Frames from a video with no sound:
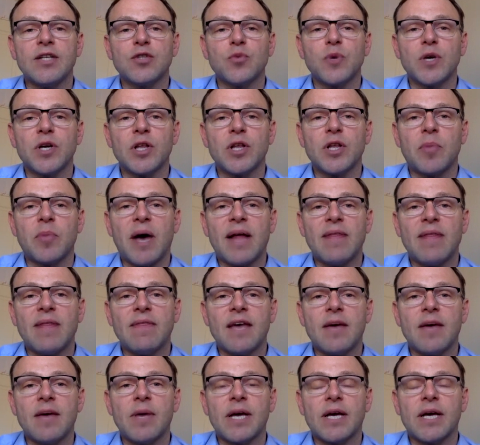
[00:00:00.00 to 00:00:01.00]
where the
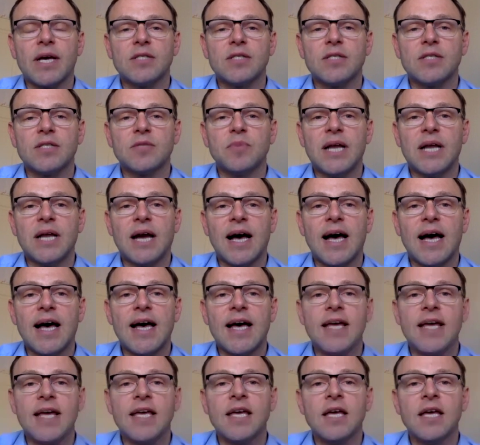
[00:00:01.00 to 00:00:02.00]
pandemic has been
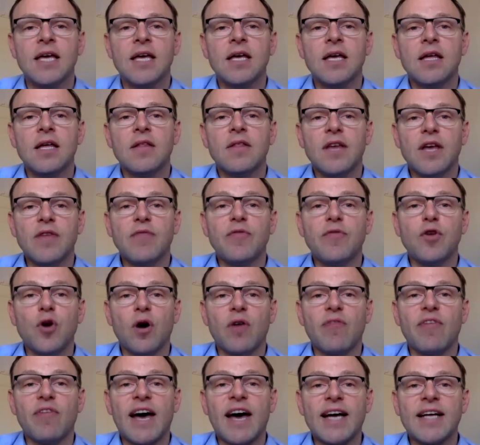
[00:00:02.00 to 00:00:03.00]
high, if you
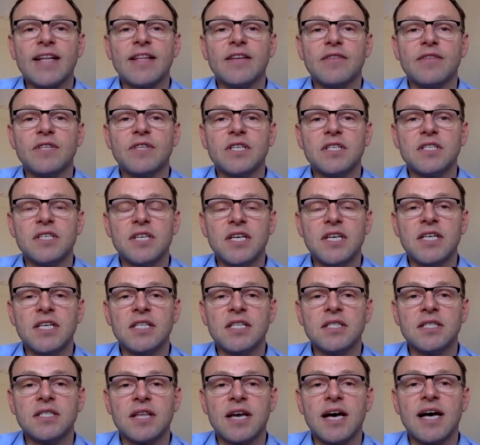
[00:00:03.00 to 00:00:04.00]
have active
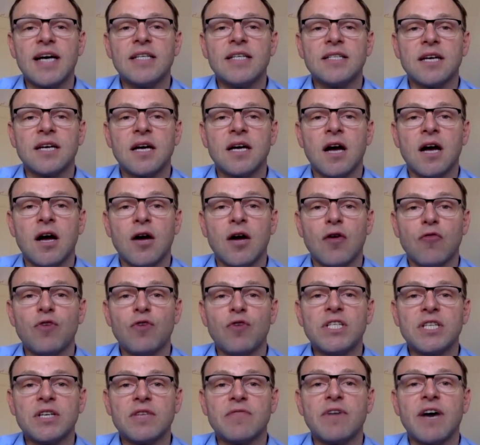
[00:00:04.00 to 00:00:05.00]
disease, that is a
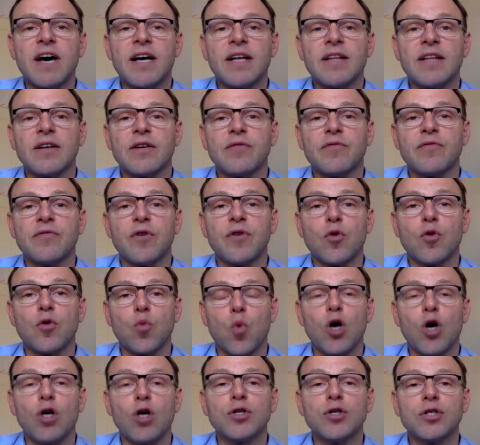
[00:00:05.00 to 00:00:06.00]
risk factor for
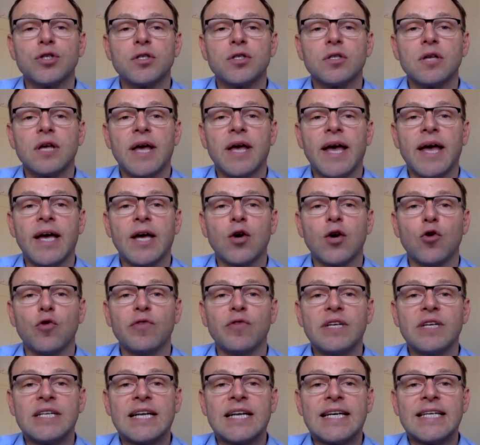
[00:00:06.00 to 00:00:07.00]
worse
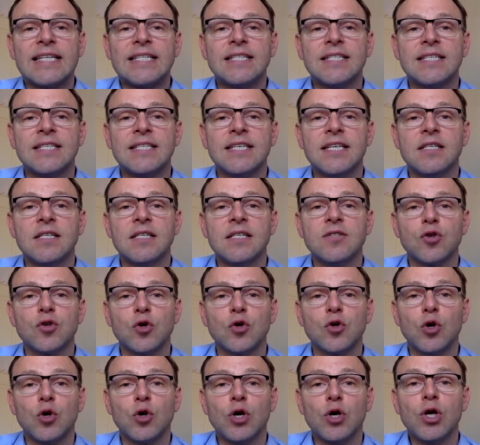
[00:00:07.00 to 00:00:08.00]
COVID-19.
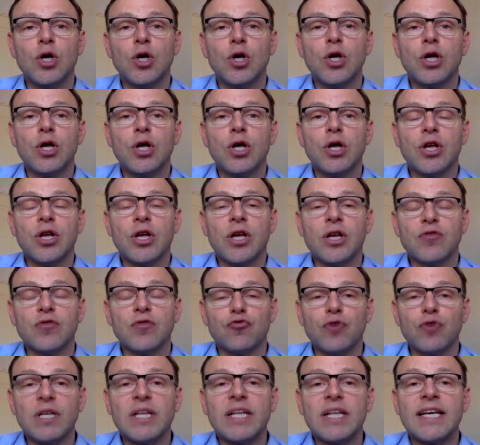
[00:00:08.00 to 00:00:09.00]
So
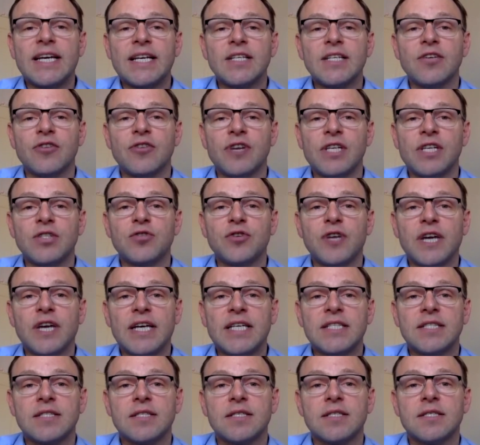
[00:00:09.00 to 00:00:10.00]
it's really in your
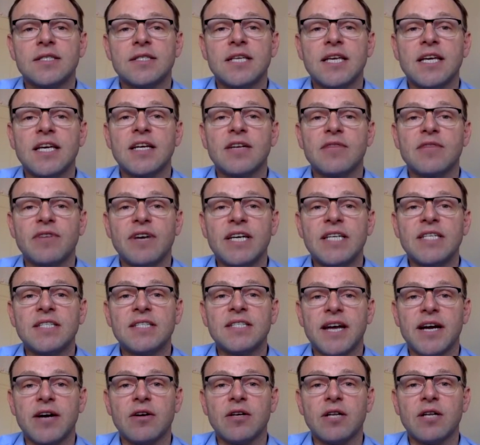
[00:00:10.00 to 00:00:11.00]
interest to seek advice
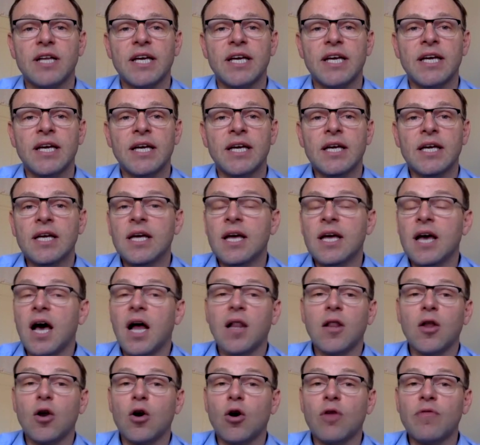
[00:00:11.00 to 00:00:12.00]
early. A
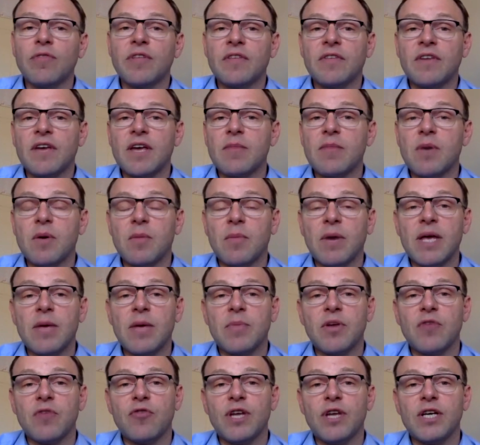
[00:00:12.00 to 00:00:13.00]
lot of the time it might
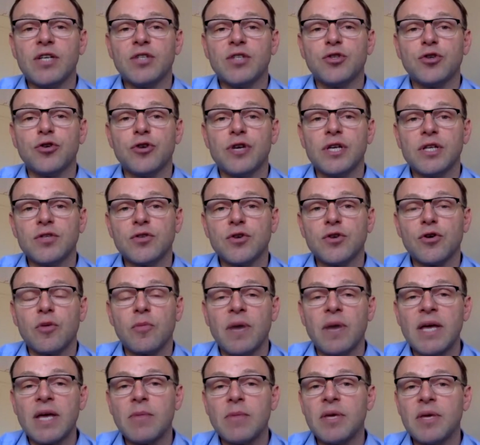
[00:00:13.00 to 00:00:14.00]
be reassurance, or it
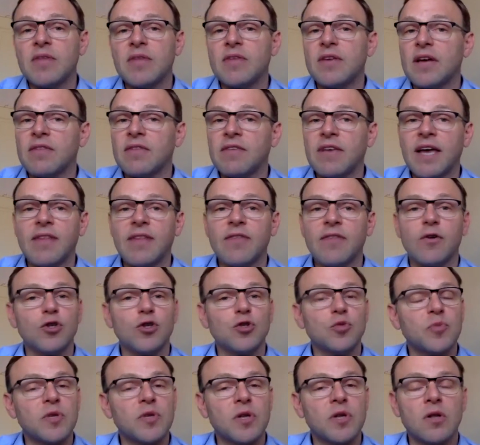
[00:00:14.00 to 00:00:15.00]
might be to attend
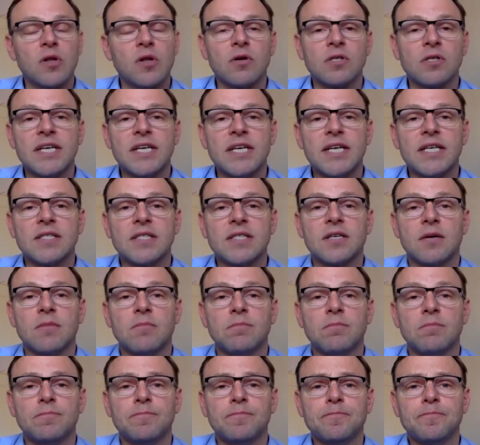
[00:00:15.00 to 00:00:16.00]
hospital or take
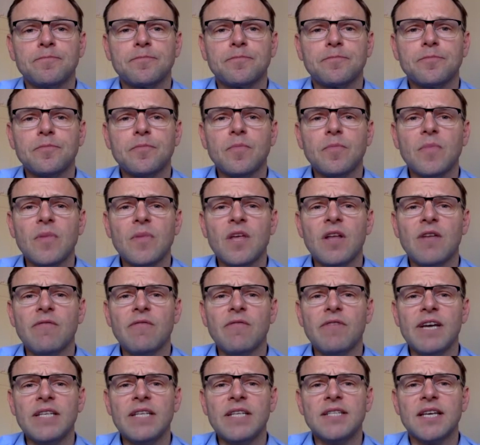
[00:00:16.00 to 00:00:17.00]
some
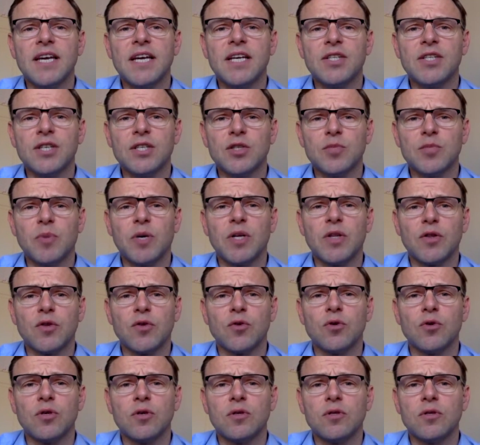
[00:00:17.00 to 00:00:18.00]
investigations, but
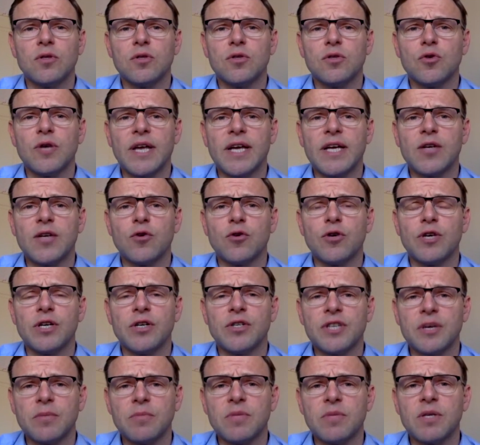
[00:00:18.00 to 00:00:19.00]
don't ignore
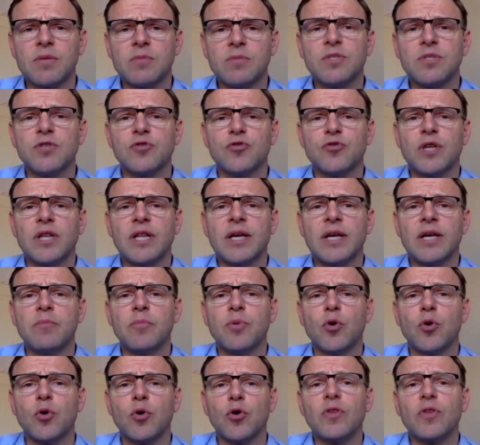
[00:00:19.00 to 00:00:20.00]
your symptoms. It's really
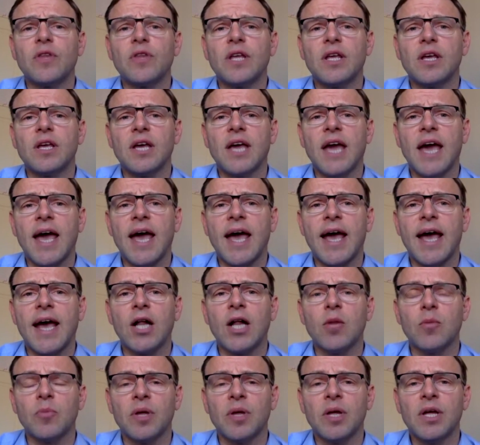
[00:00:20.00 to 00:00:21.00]
important that you get
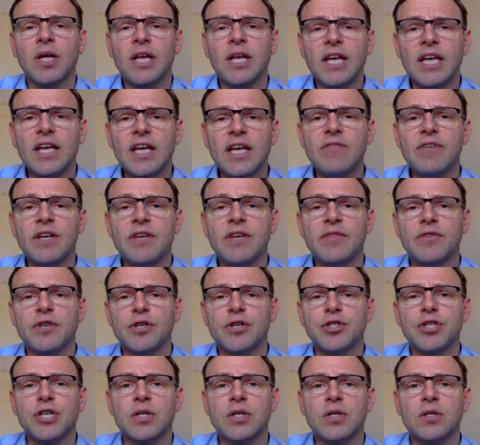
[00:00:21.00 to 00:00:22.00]
help, even if
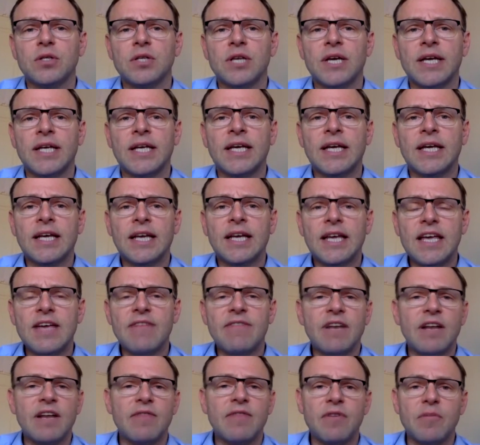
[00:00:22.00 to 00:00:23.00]
you're shielding,
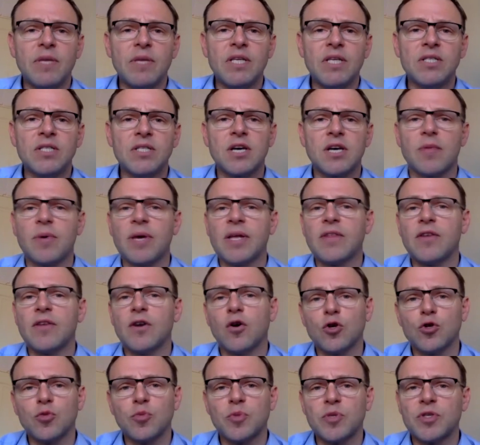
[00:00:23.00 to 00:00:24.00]
even if it means coming to
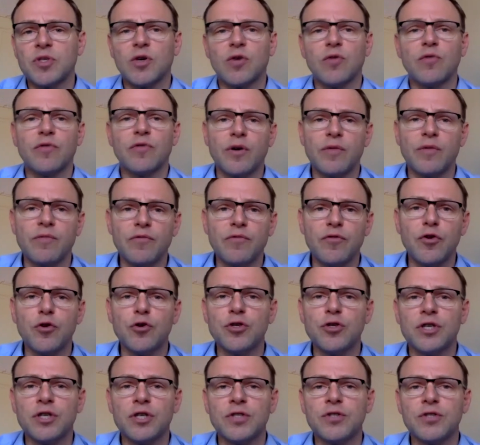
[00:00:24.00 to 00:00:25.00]
hospital for
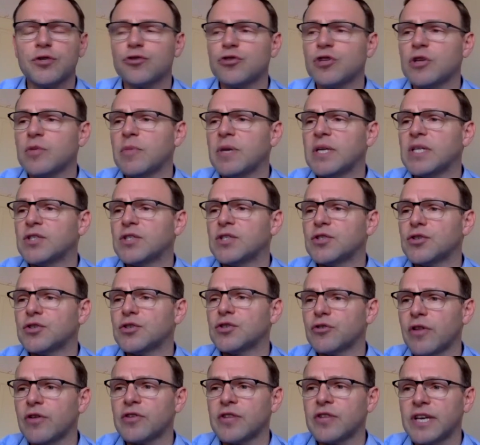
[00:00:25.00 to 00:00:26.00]
infusions or treatments
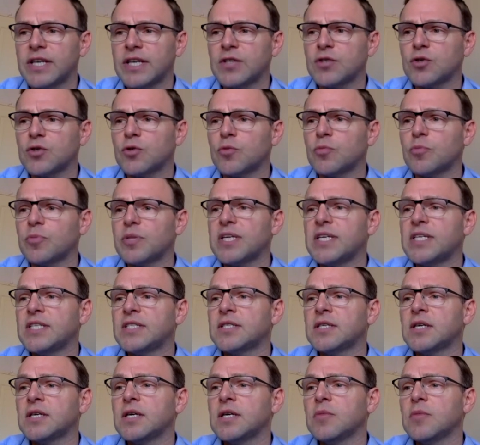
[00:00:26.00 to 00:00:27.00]
or other things. So
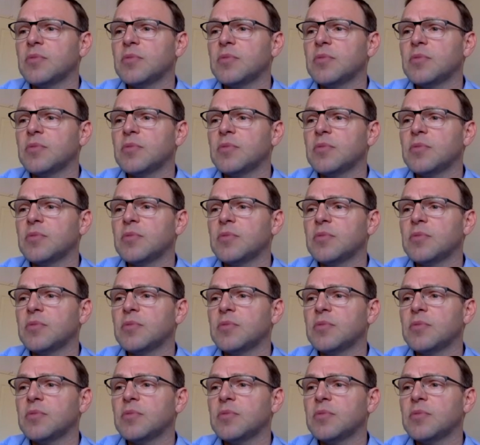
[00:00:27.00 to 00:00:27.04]
please